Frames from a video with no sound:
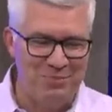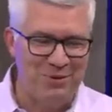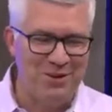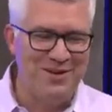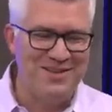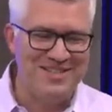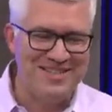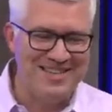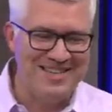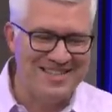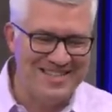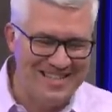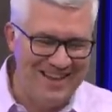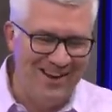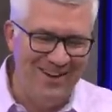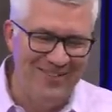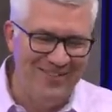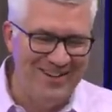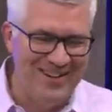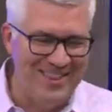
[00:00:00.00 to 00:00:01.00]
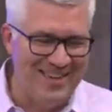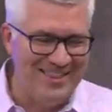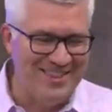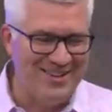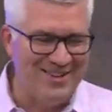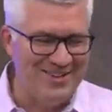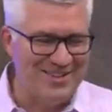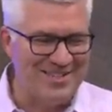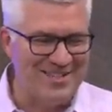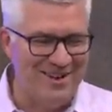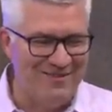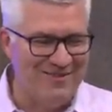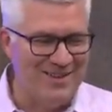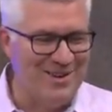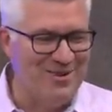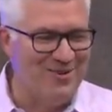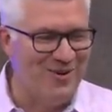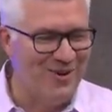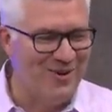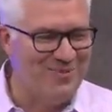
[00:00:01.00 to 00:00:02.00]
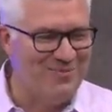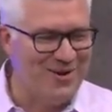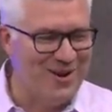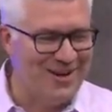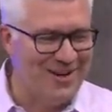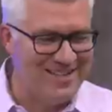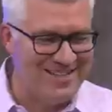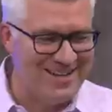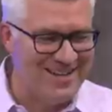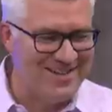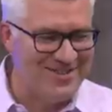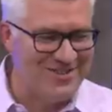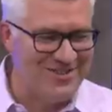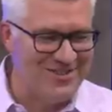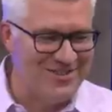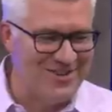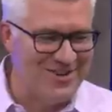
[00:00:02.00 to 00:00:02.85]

price to tell me that there is something worth paying attention